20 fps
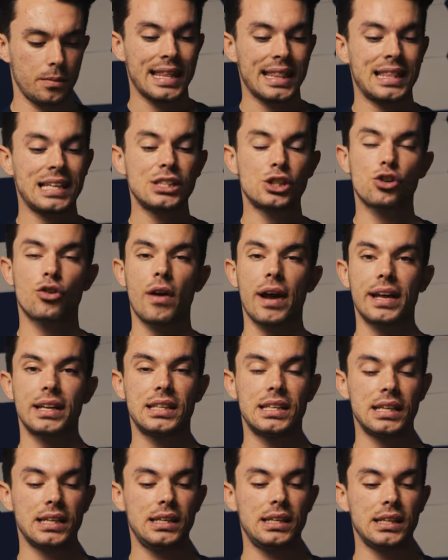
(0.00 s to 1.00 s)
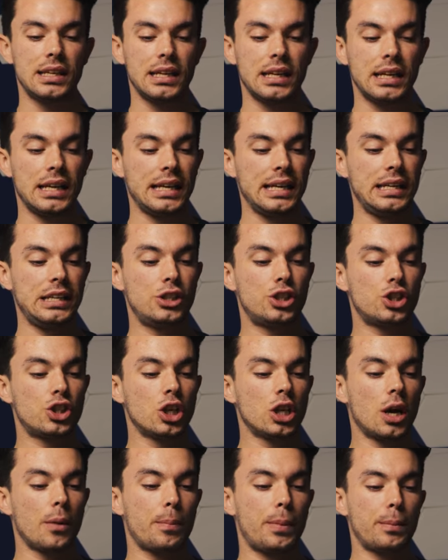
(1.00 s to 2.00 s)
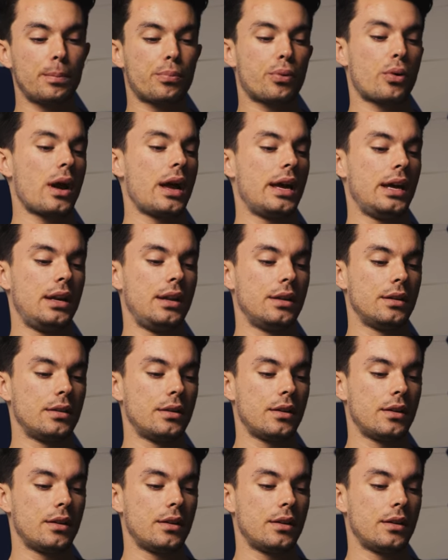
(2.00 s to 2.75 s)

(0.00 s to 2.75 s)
This granted, he stood up and prayed,